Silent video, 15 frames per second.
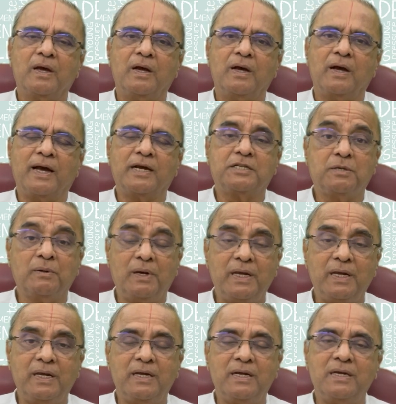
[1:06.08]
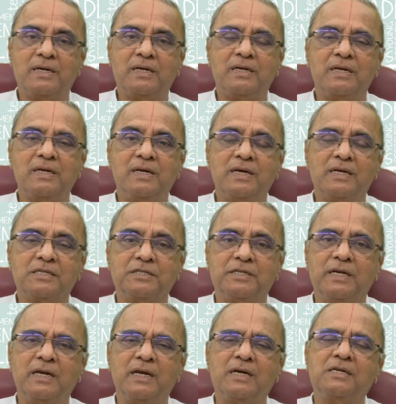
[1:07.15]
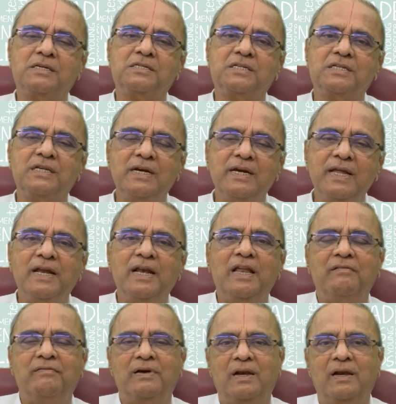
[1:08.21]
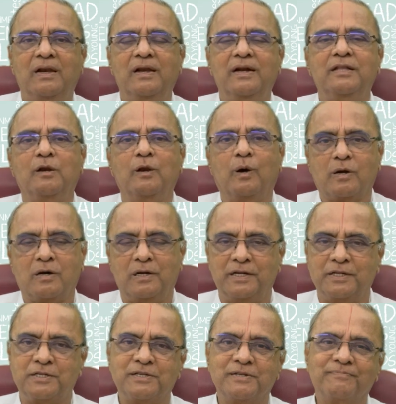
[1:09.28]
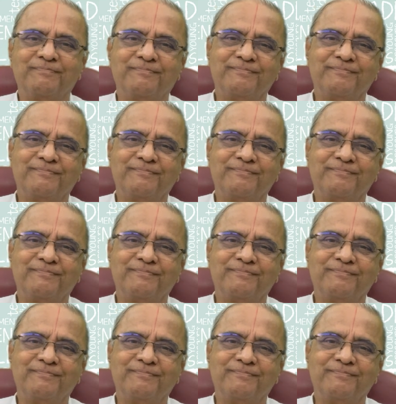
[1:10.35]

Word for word: Actually, he has done exceedingly well in the law college.